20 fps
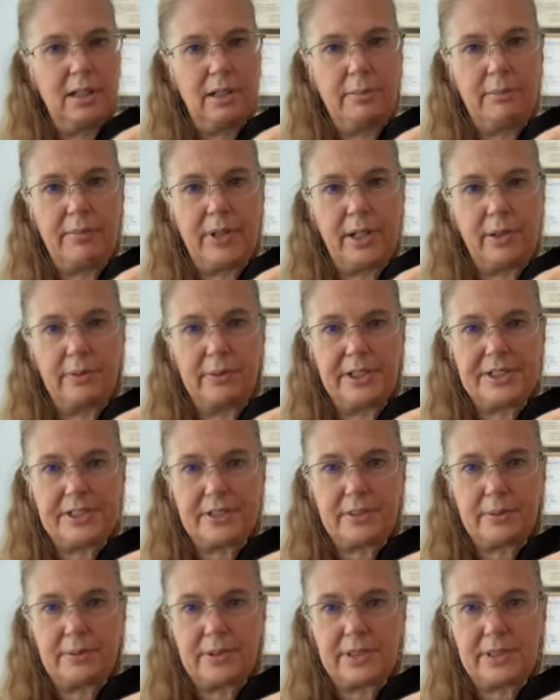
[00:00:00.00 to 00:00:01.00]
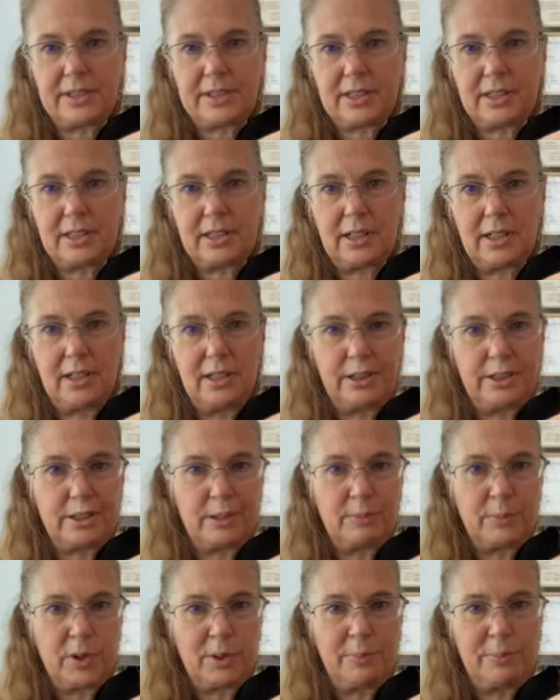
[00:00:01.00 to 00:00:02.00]
wrist was a little
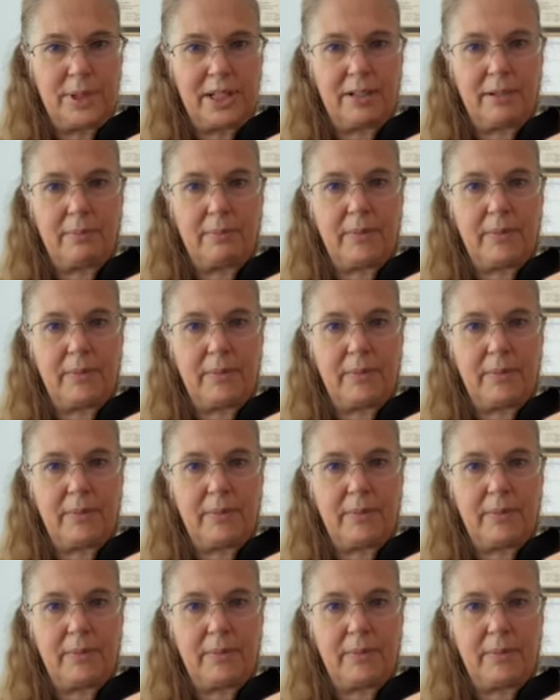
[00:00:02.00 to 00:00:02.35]
more bent.